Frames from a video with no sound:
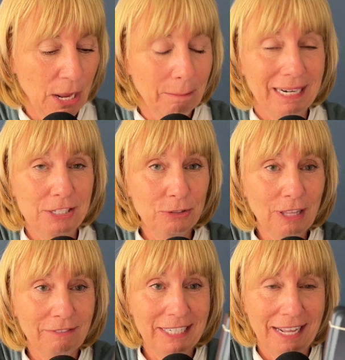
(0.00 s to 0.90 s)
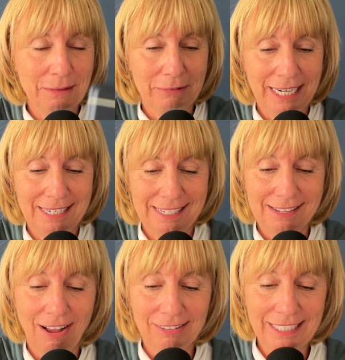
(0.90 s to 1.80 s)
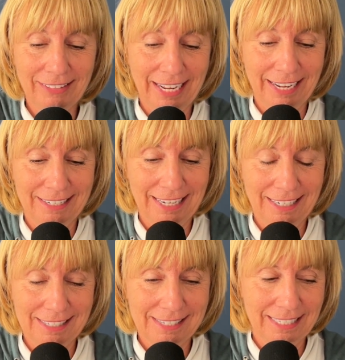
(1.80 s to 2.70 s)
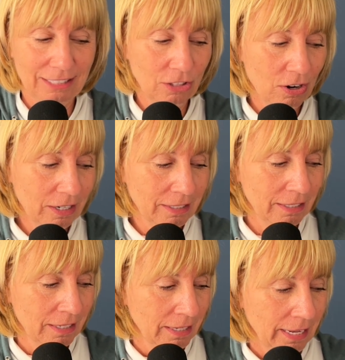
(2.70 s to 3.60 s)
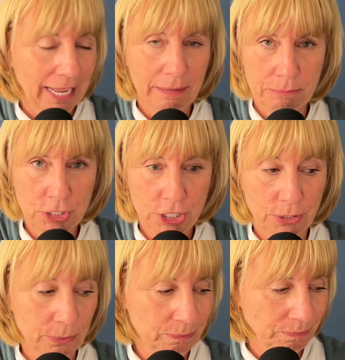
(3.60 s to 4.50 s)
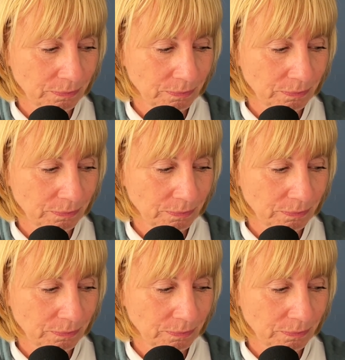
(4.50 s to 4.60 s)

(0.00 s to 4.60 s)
But I do love it, and the brand is Hollyland, and it's the Lark M2.